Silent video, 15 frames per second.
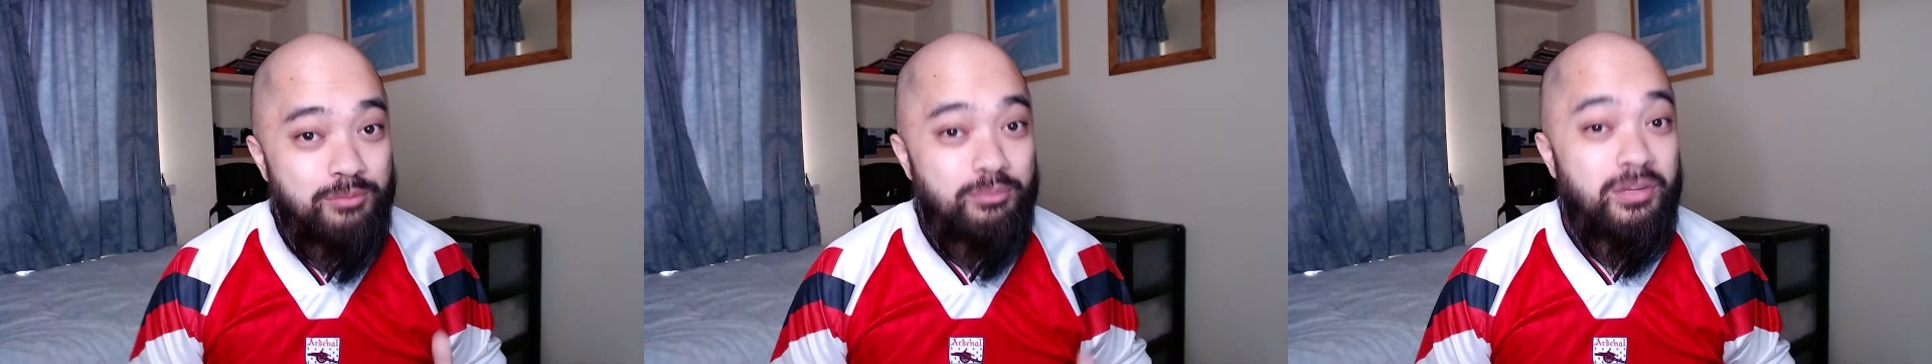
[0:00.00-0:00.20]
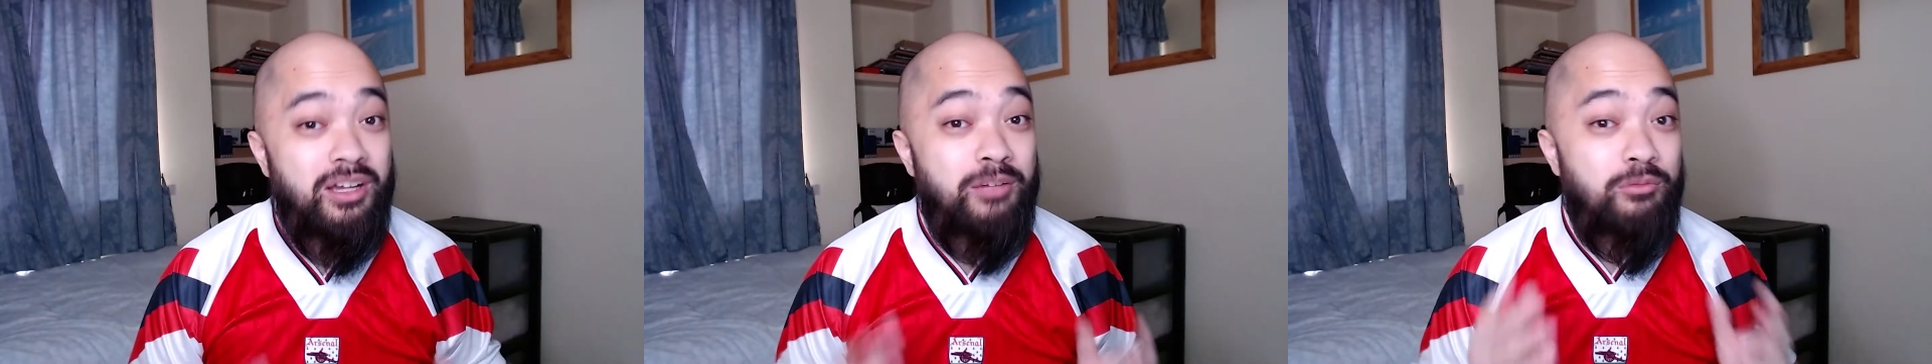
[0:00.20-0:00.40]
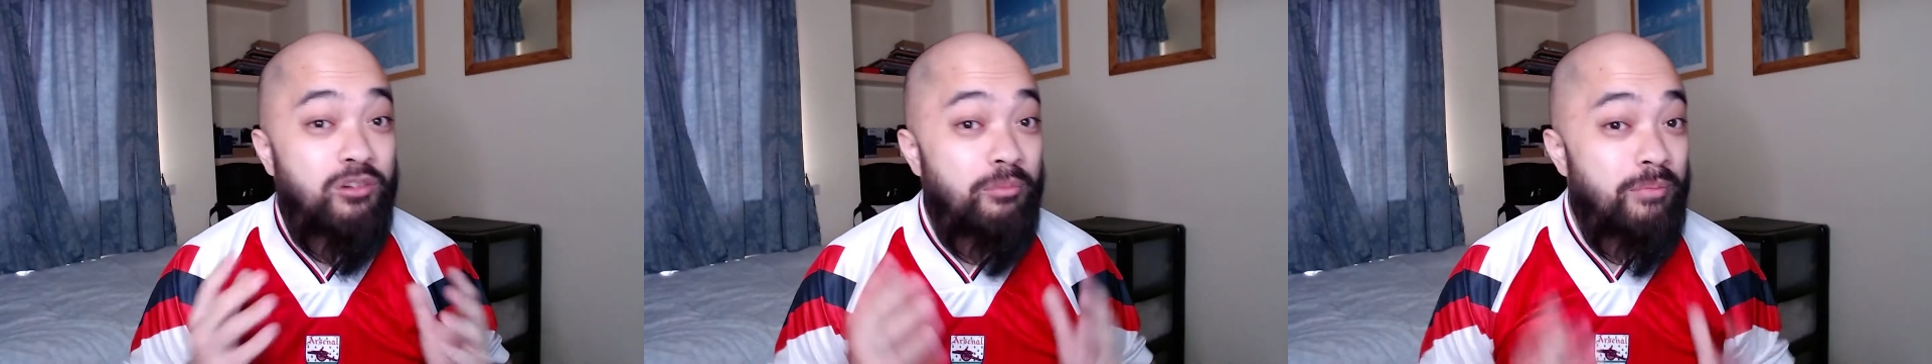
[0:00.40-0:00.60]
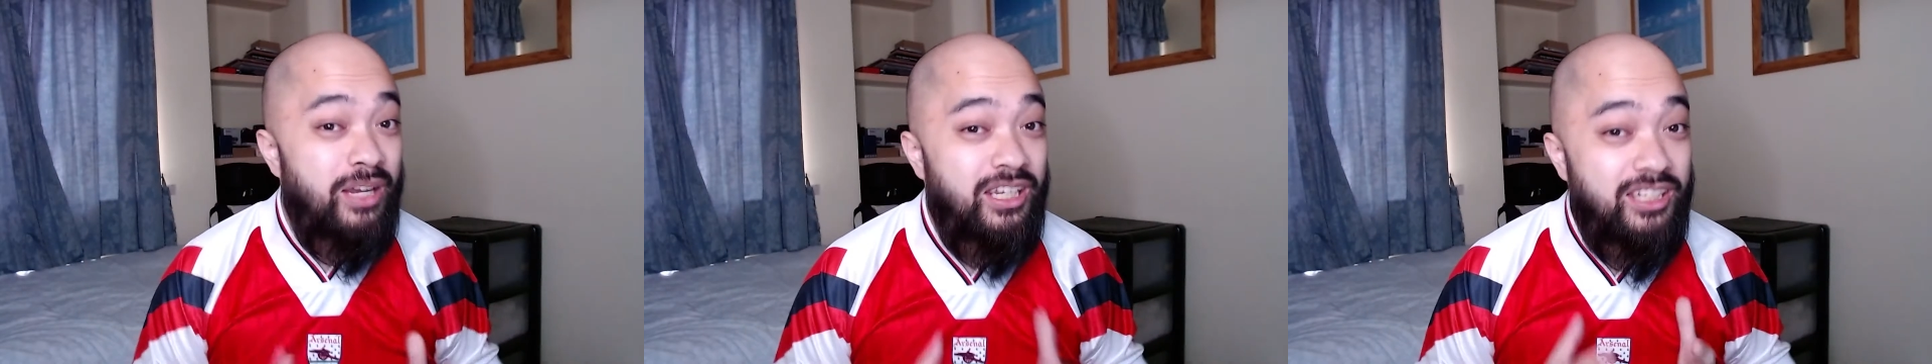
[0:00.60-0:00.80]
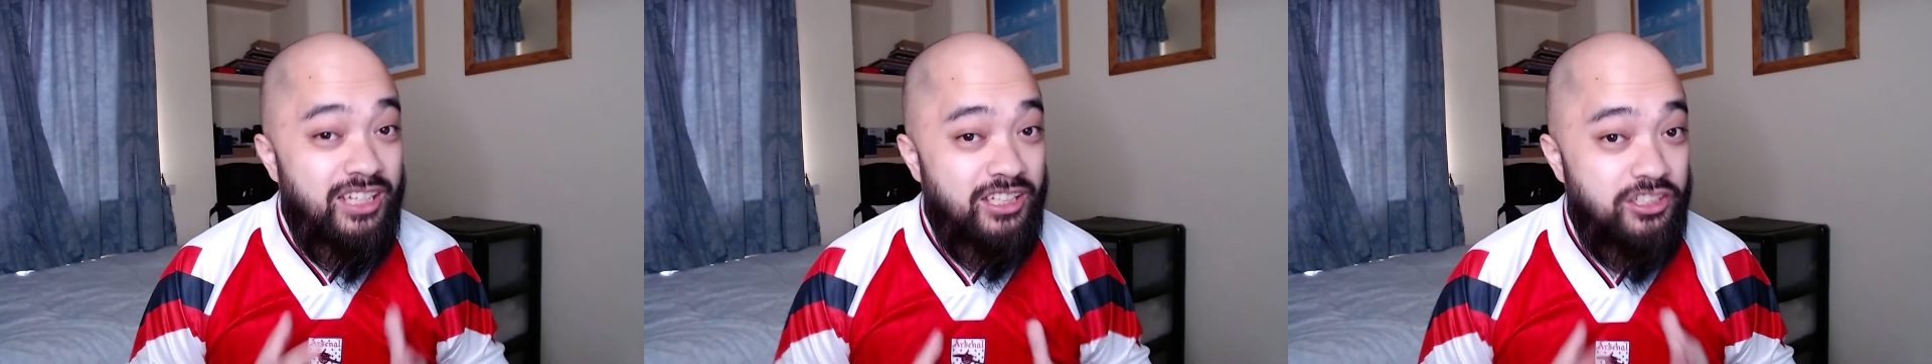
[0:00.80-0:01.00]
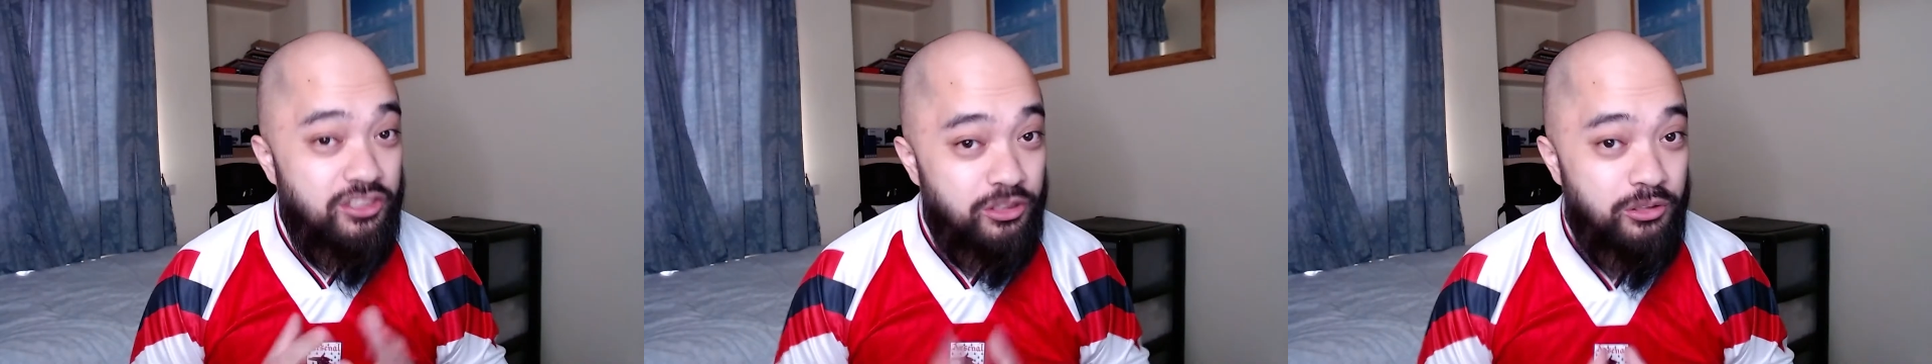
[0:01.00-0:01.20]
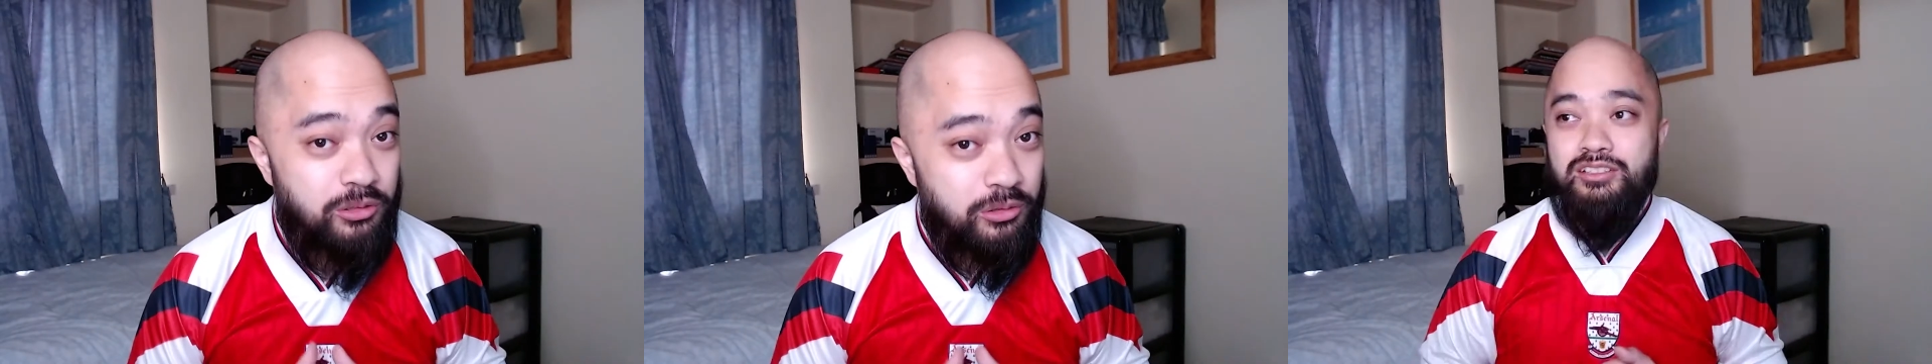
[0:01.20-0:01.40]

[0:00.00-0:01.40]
my remaining two.